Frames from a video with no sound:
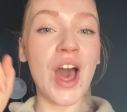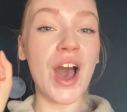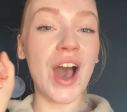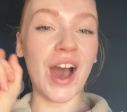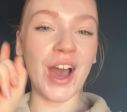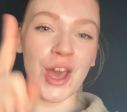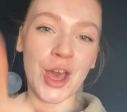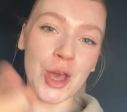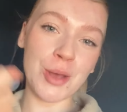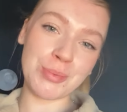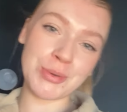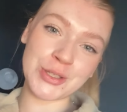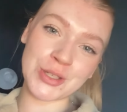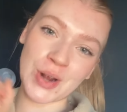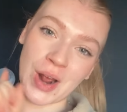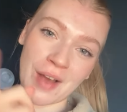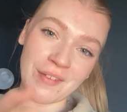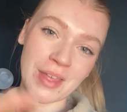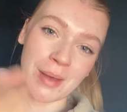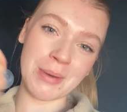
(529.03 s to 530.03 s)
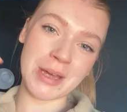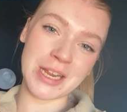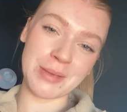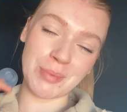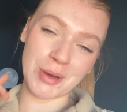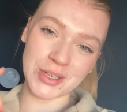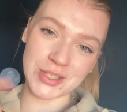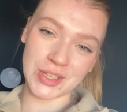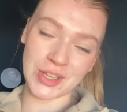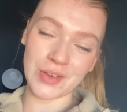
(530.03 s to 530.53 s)
I hope you don't have that many
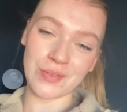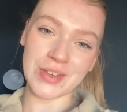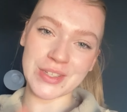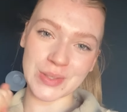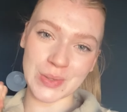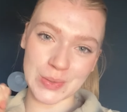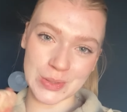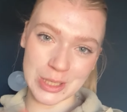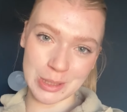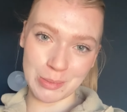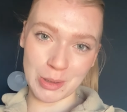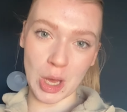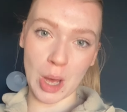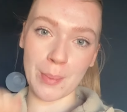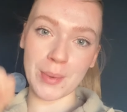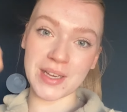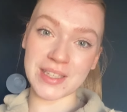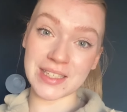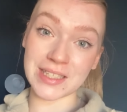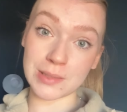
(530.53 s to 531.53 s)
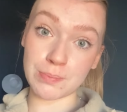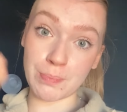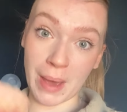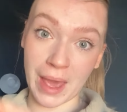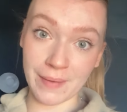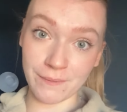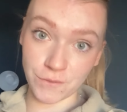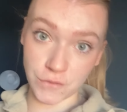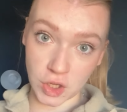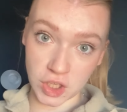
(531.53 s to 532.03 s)
books on your physical TBR, because it's
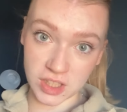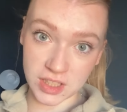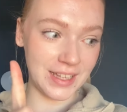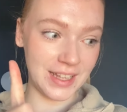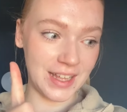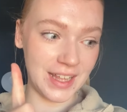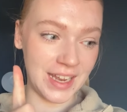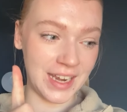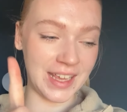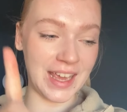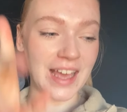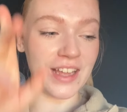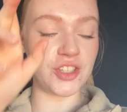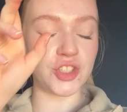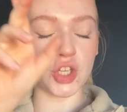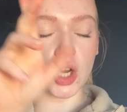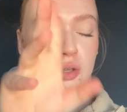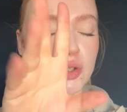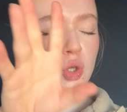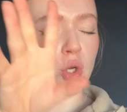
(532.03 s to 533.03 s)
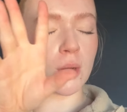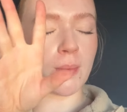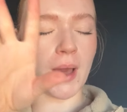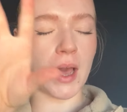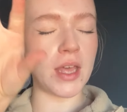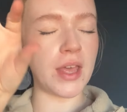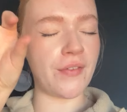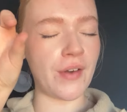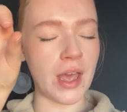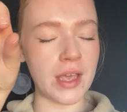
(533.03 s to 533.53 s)
painful. And again, don't talk about,
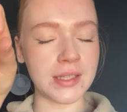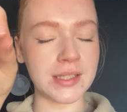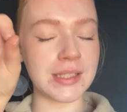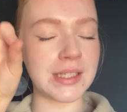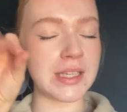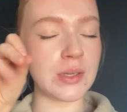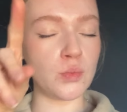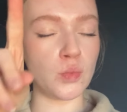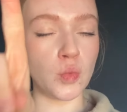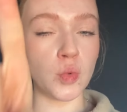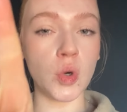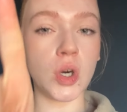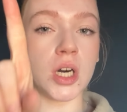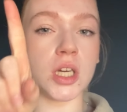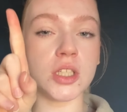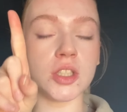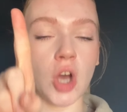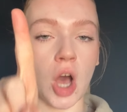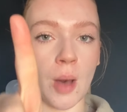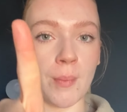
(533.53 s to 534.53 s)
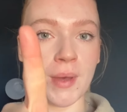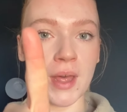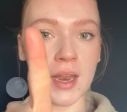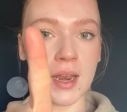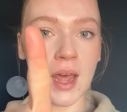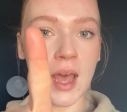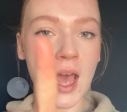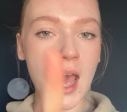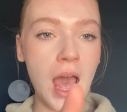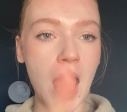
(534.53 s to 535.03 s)
if I see one comment
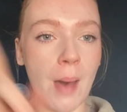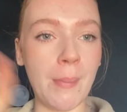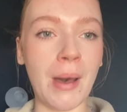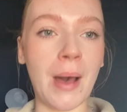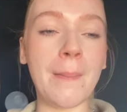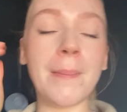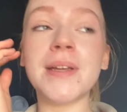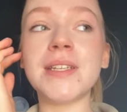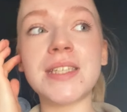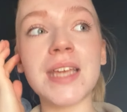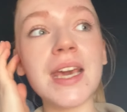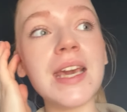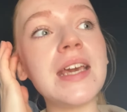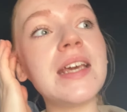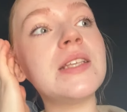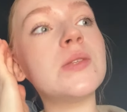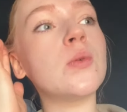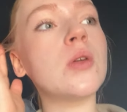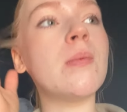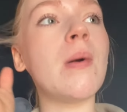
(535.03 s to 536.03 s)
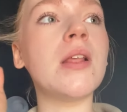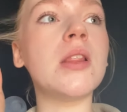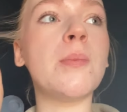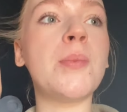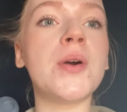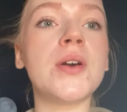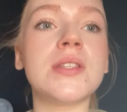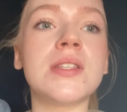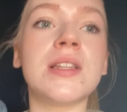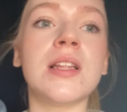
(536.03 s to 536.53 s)
about, but days, what about the
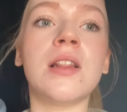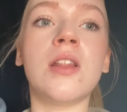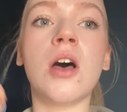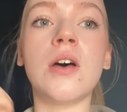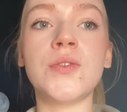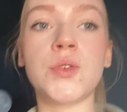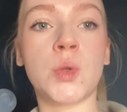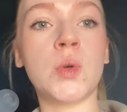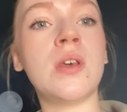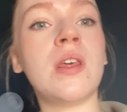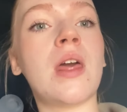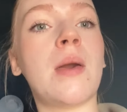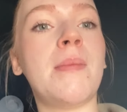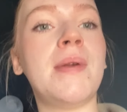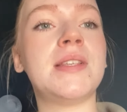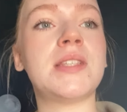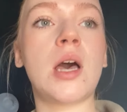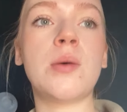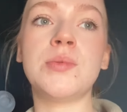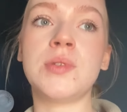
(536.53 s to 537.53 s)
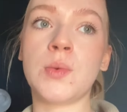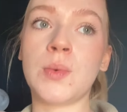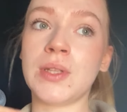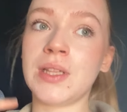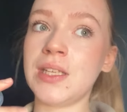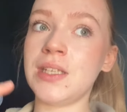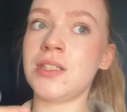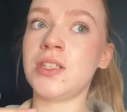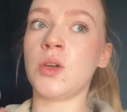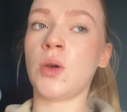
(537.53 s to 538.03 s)
books in the loft? Surely that makes it up to at
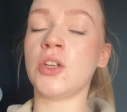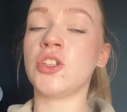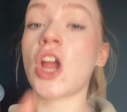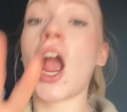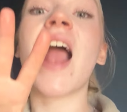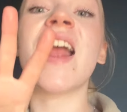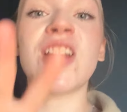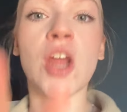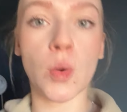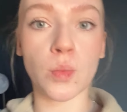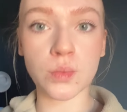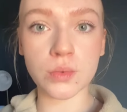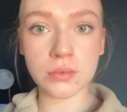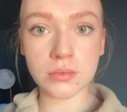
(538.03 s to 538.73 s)
least 200. I know.